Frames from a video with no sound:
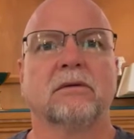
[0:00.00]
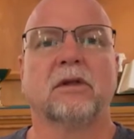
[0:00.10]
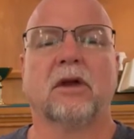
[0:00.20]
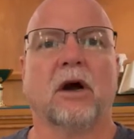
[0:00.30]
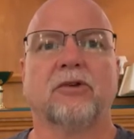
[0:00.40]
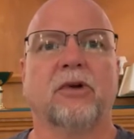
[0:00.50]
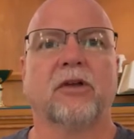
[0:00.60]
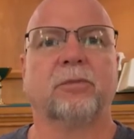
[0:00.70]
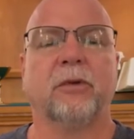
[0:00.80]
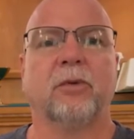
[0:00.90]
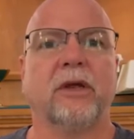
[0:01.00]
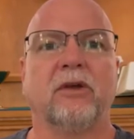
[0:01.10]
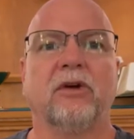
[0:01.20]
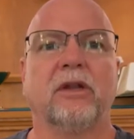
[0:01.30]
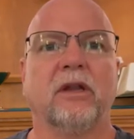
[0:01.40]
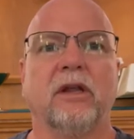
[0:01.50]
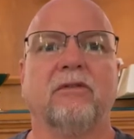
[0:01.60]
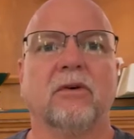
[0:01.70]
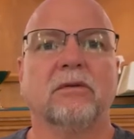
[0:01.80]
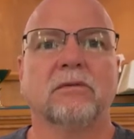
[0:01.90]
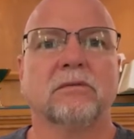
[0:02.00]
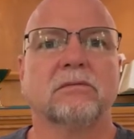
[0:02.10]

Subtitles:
The contrast between good and evil.